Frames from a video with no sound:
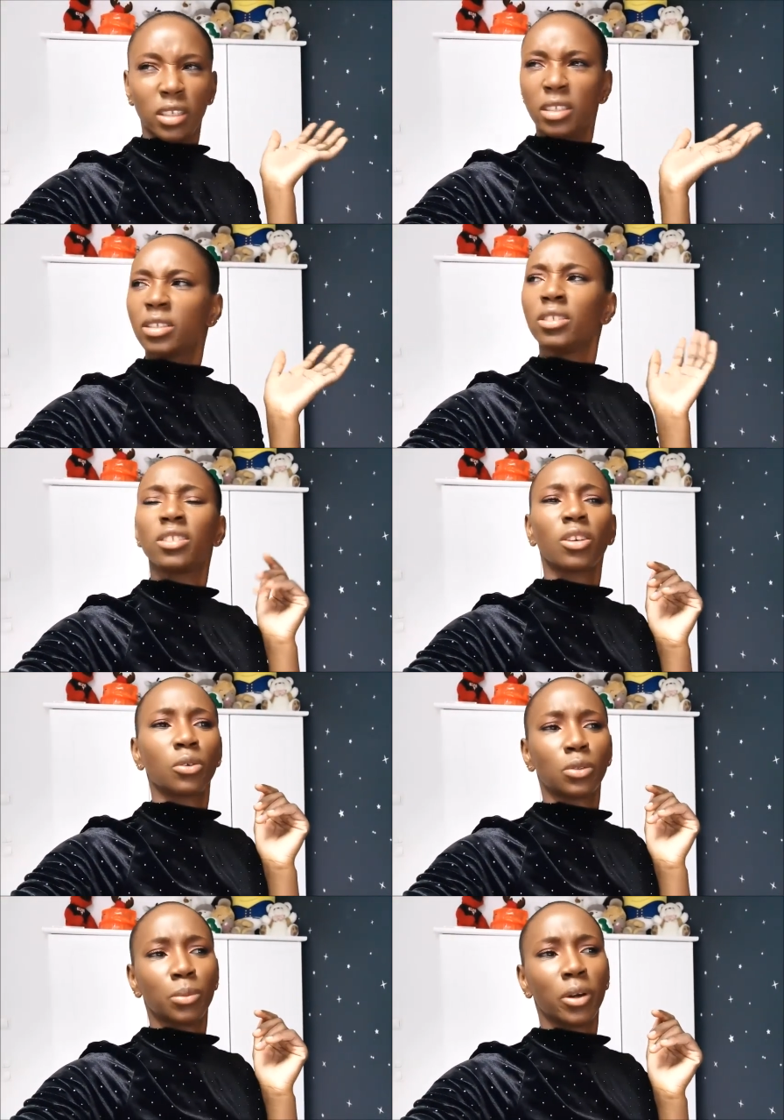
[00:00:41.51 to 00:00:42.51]
is it, it's
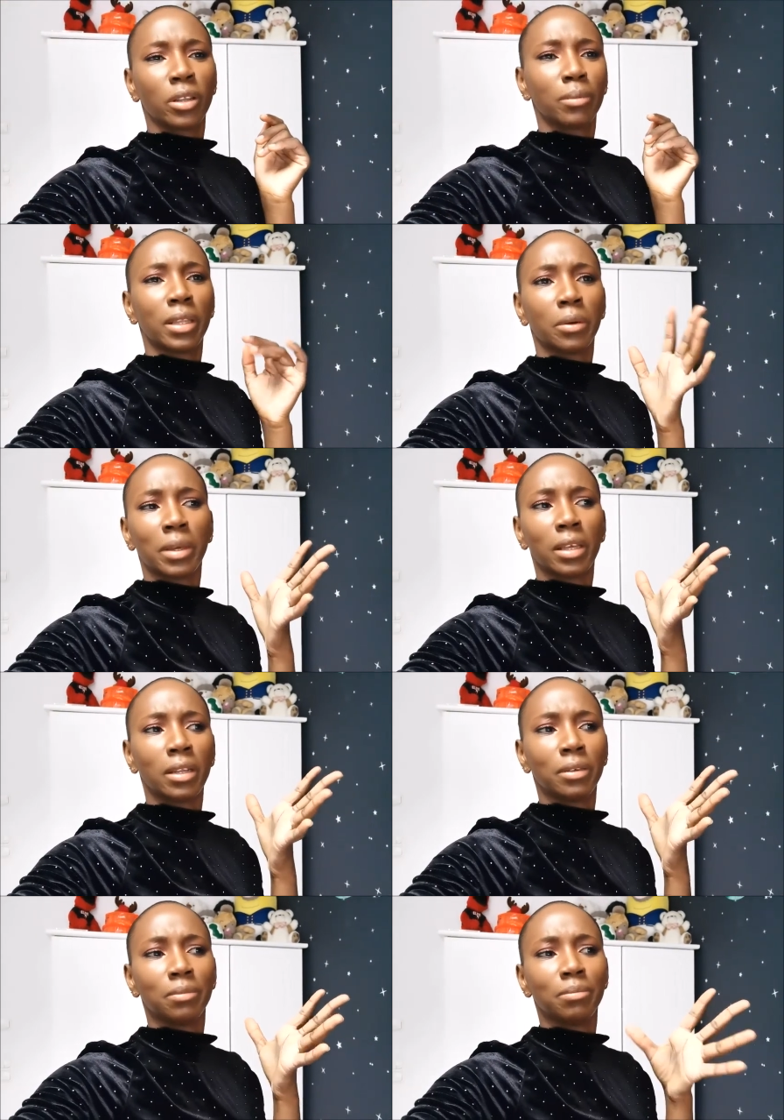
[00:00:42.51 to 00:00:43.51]
not good morning, but the
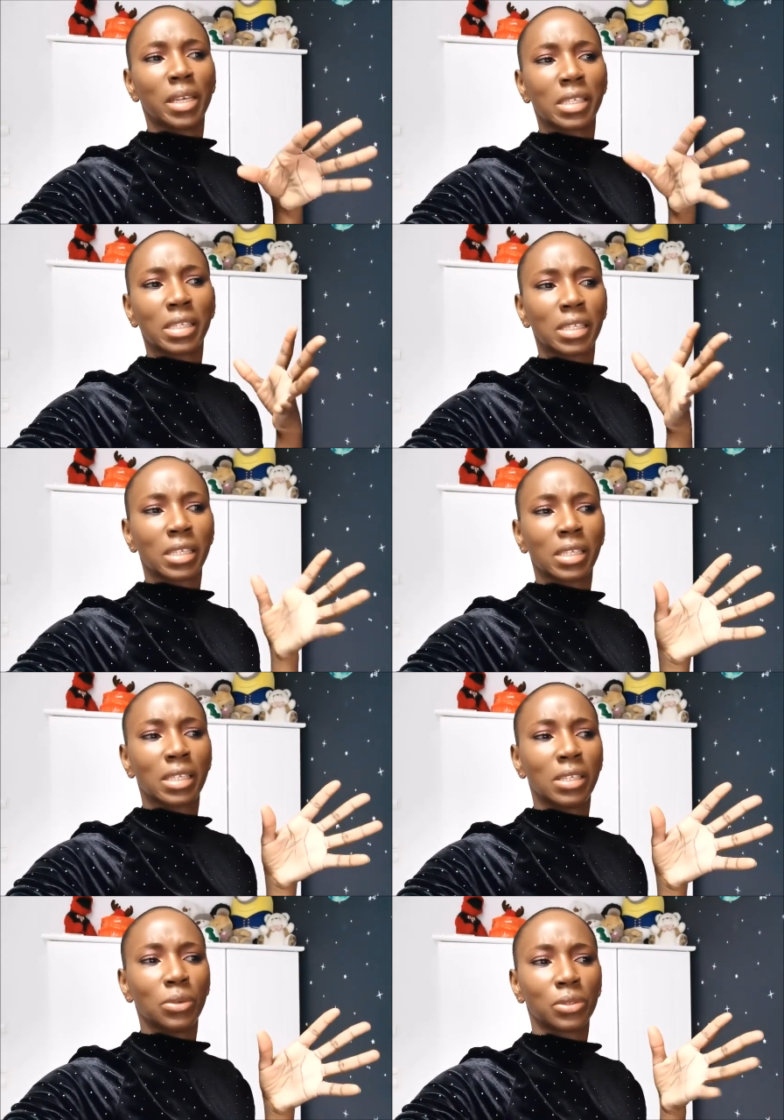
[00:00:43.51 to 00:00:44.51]
weather makes it
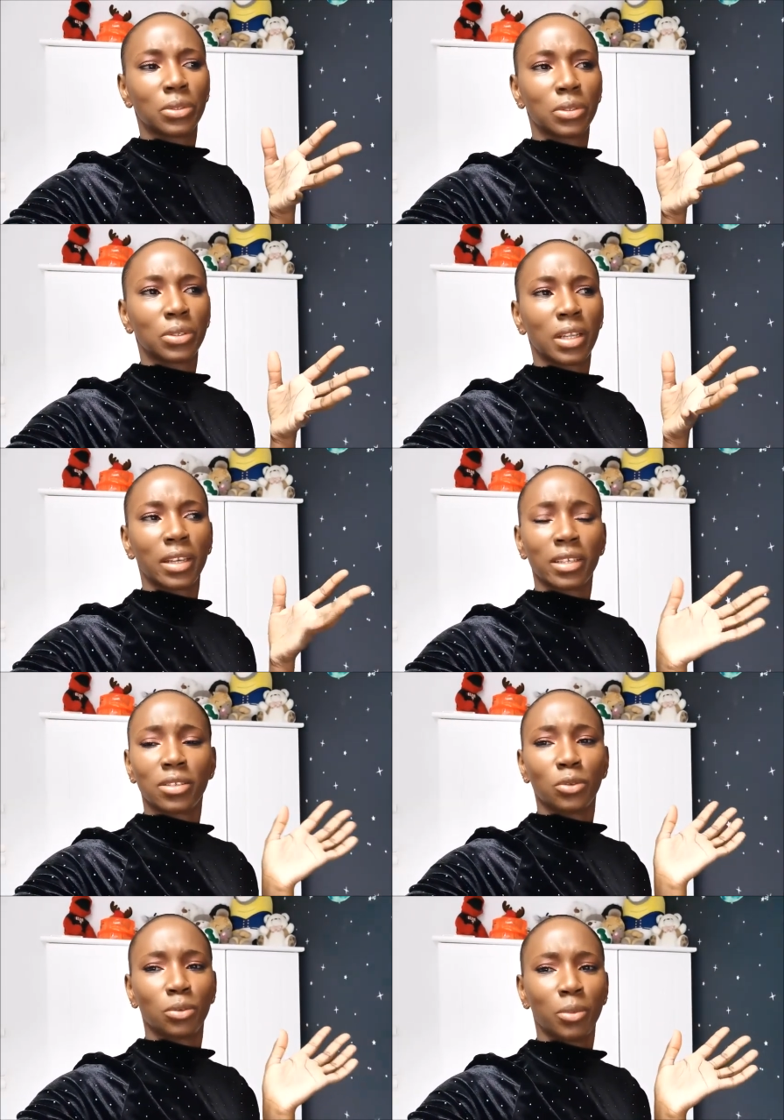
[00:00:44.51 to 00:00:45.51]
looks like
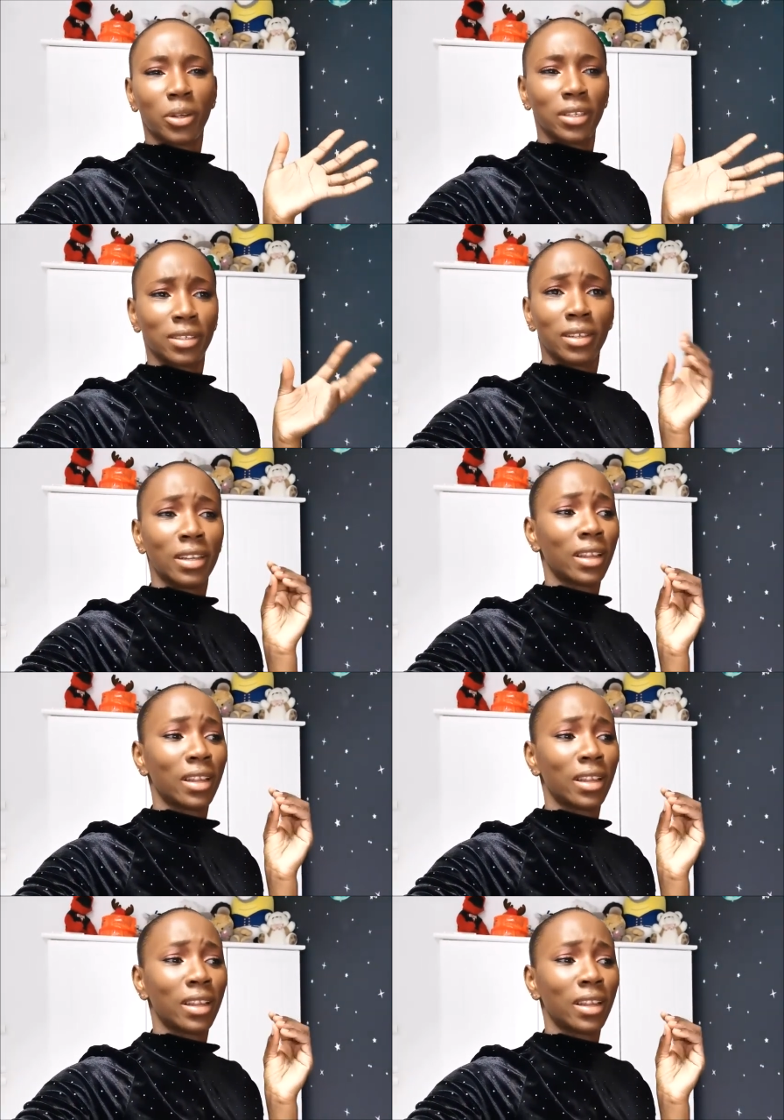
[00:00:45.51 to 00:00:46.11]
it's good morning.